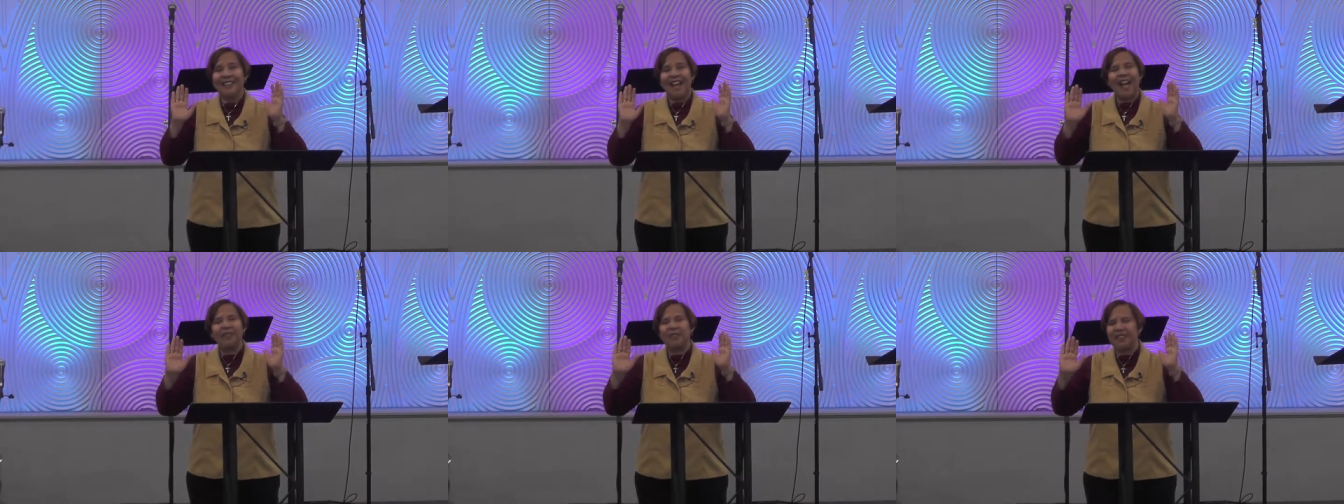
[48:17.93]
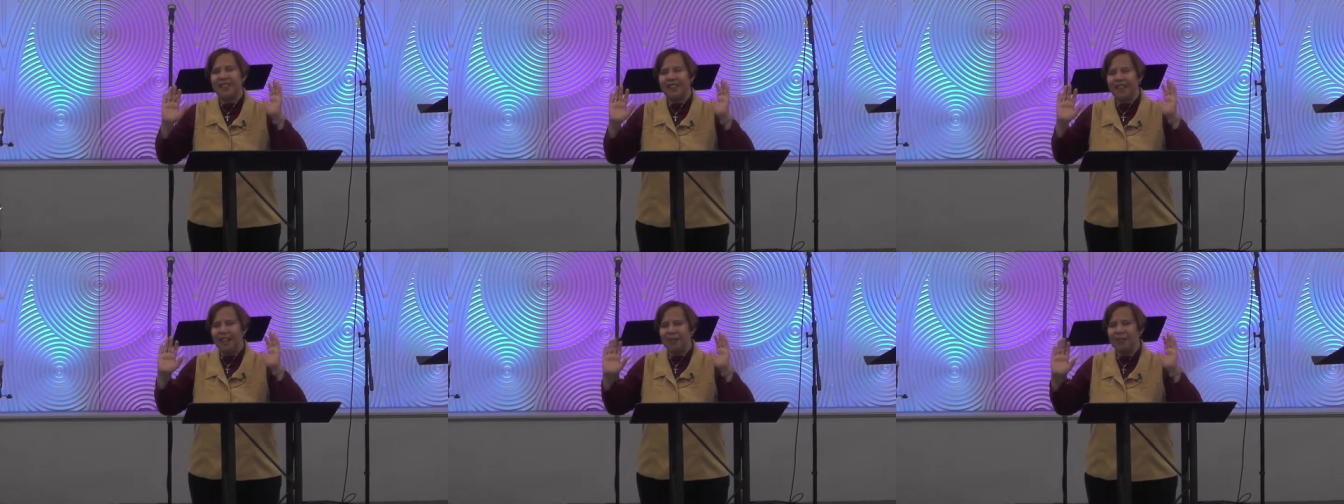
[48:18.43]
I have to say
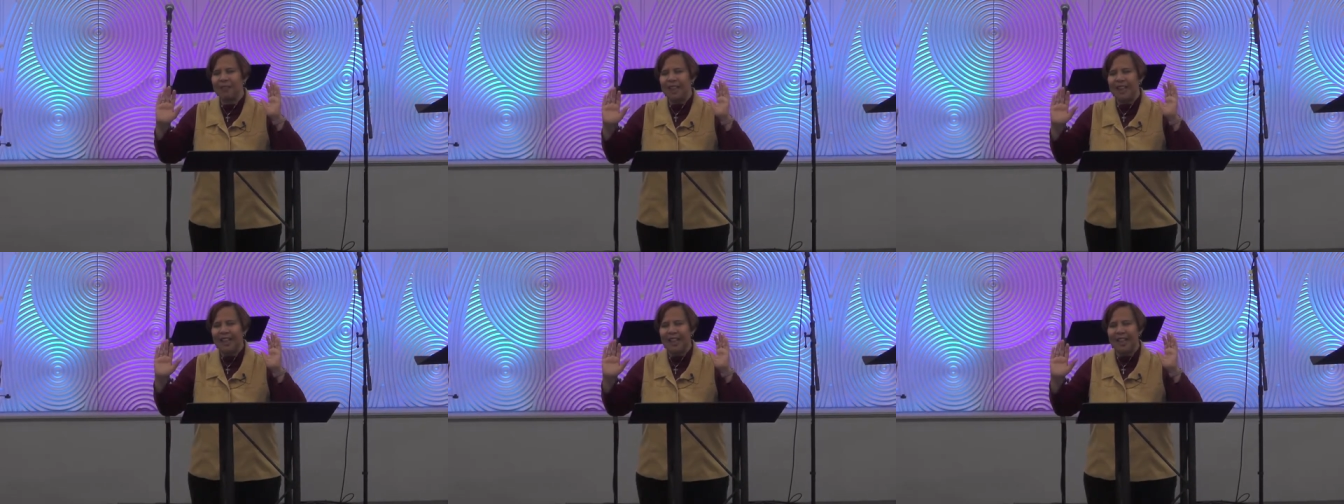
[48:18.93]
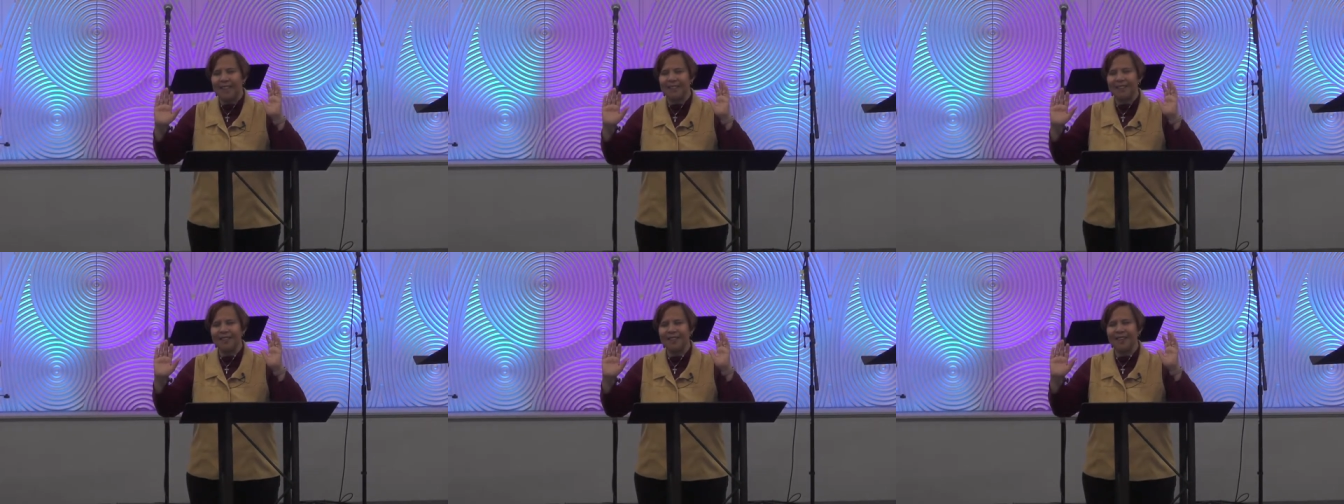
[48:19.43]
it every day,
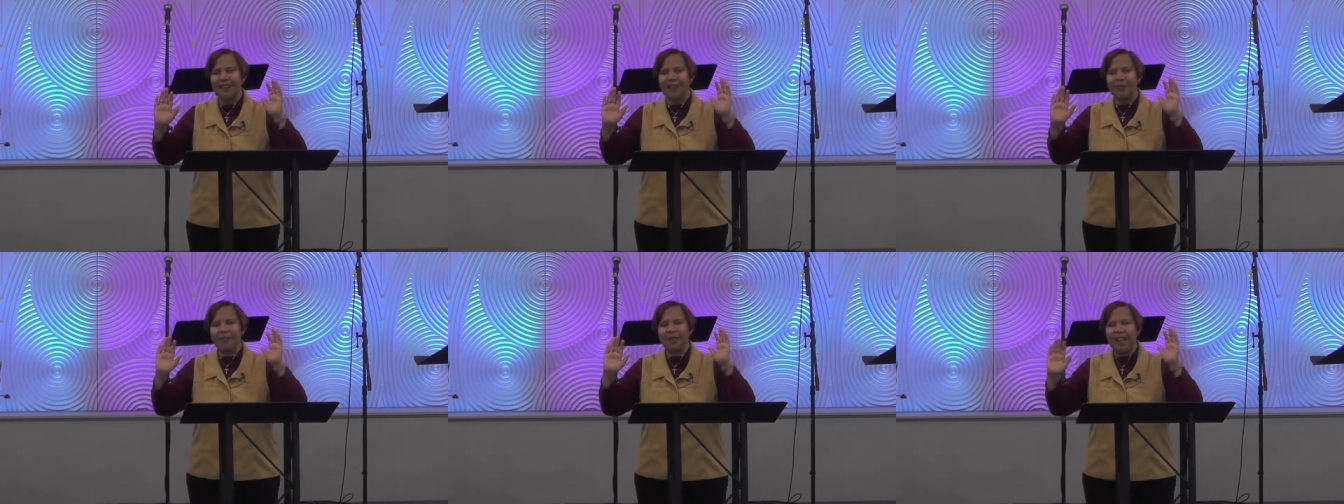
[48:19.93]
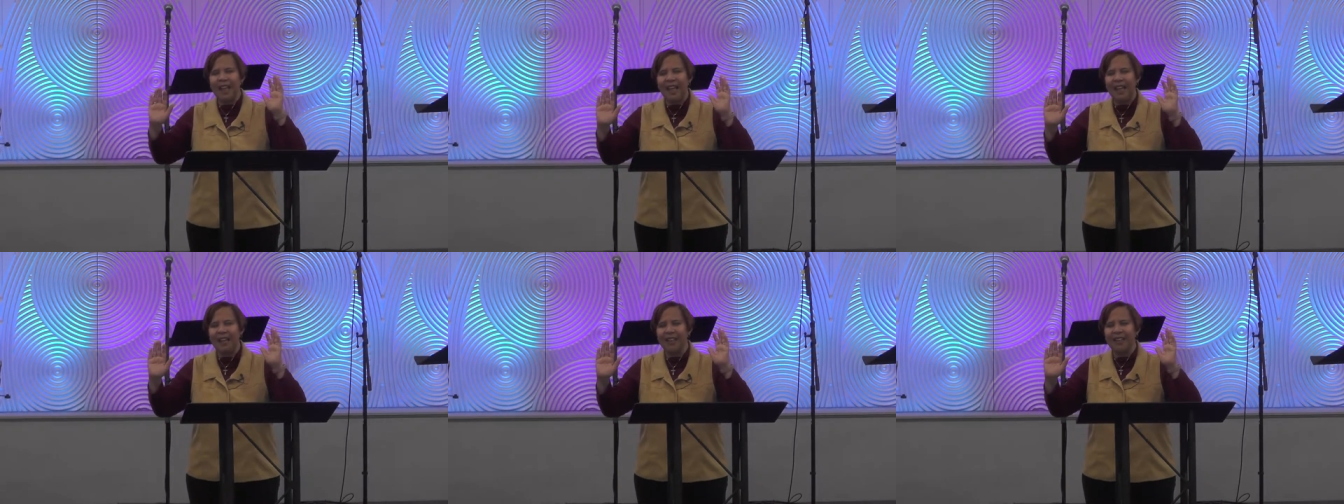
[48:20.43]
guys. Every
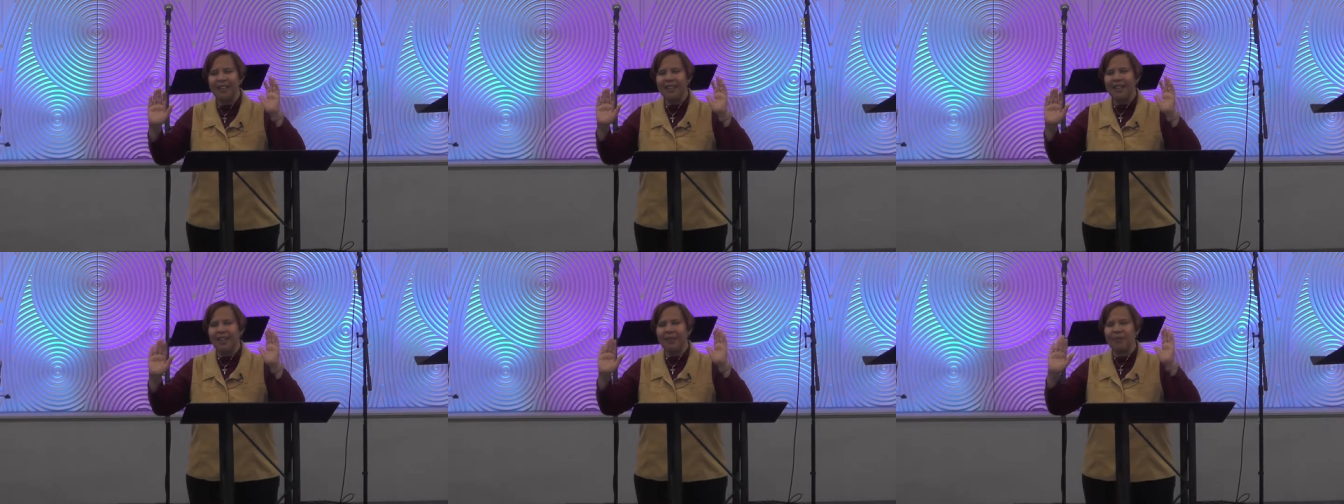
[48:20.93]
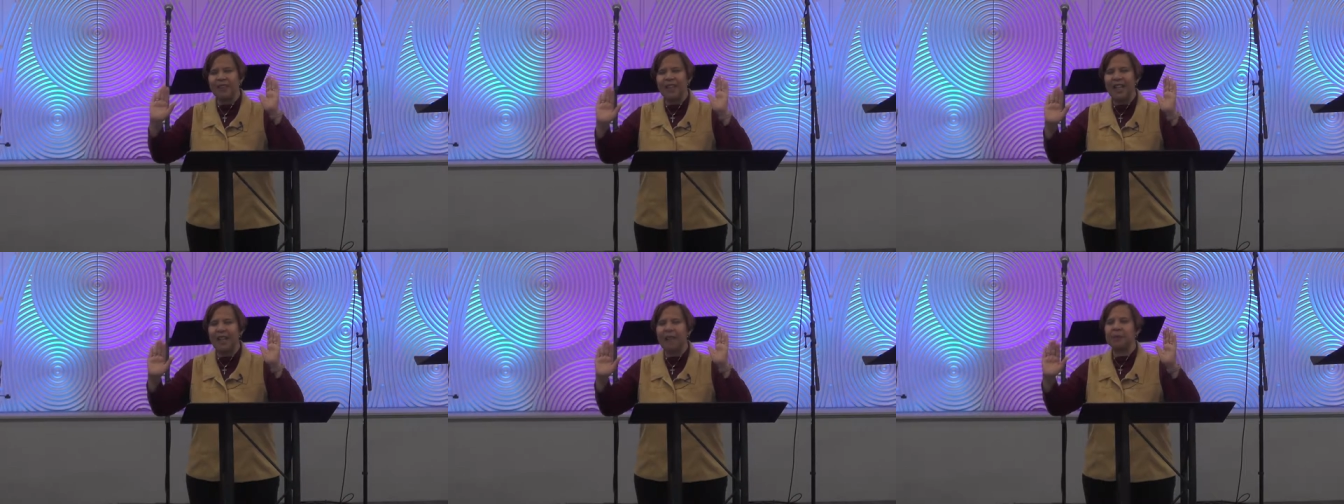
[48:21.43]
day. Every
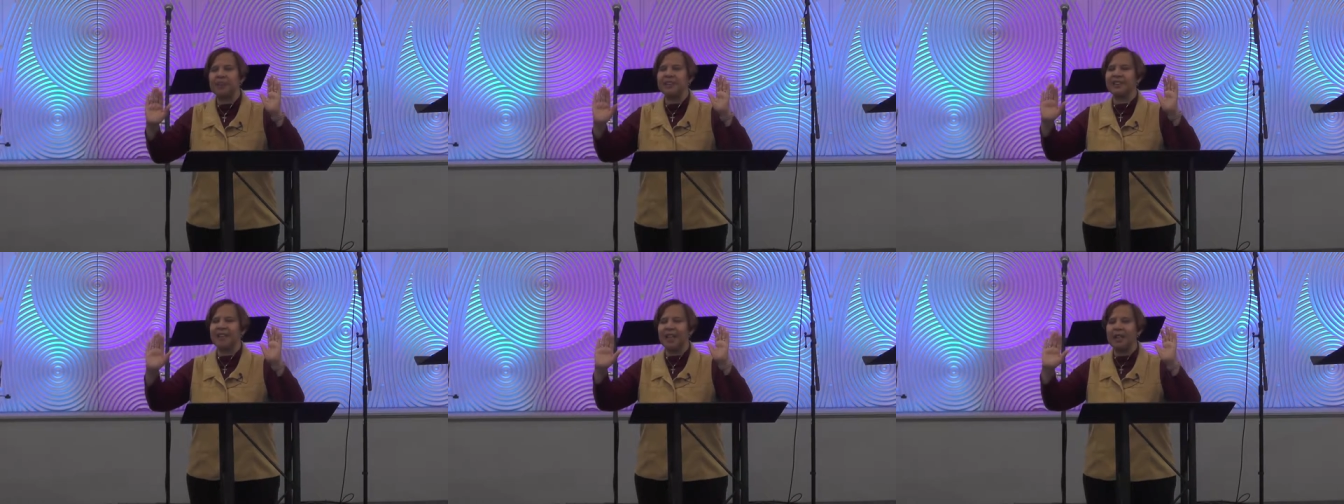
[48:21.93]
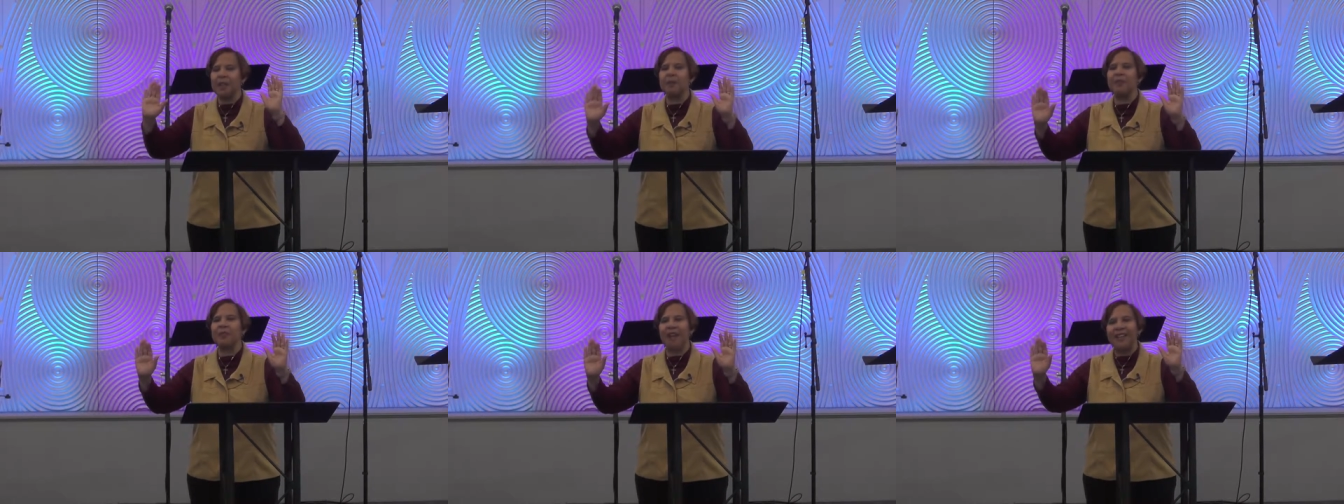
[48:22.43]
day, because it's not
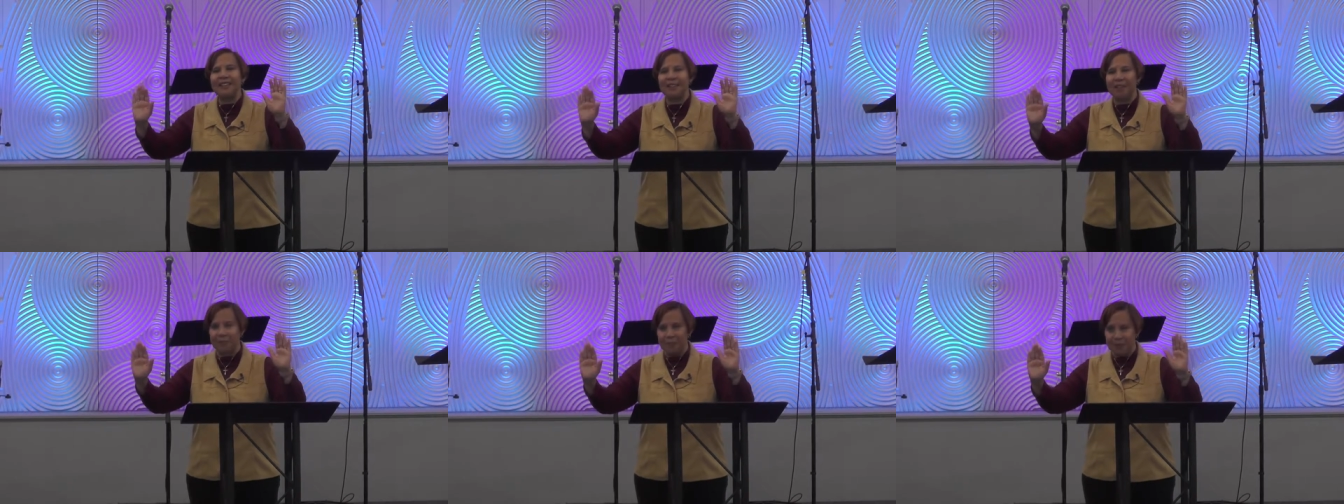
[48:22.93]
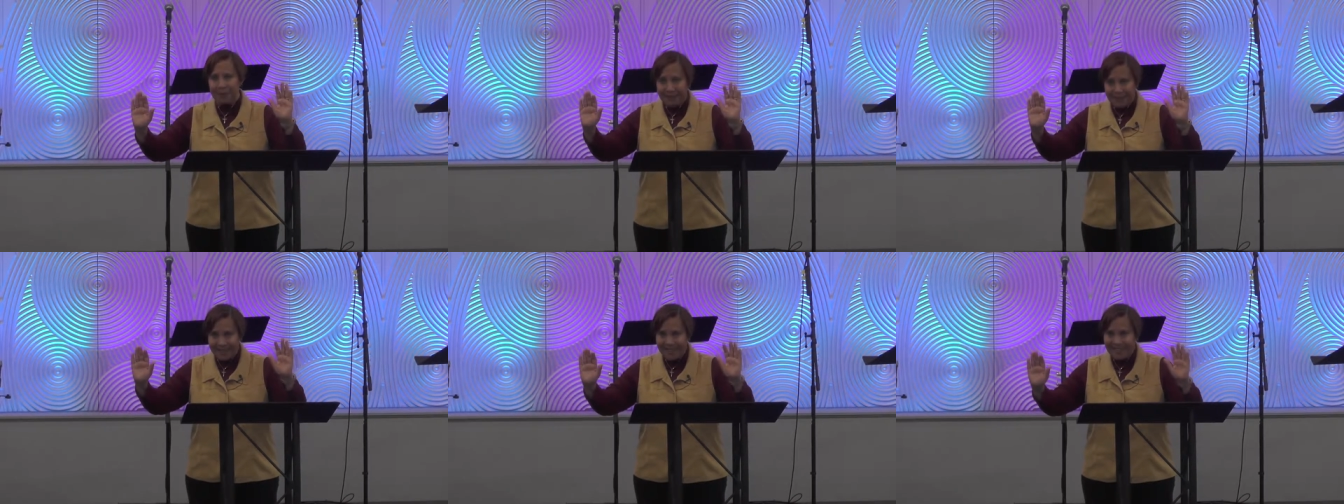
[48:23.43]
coming fast enough for me.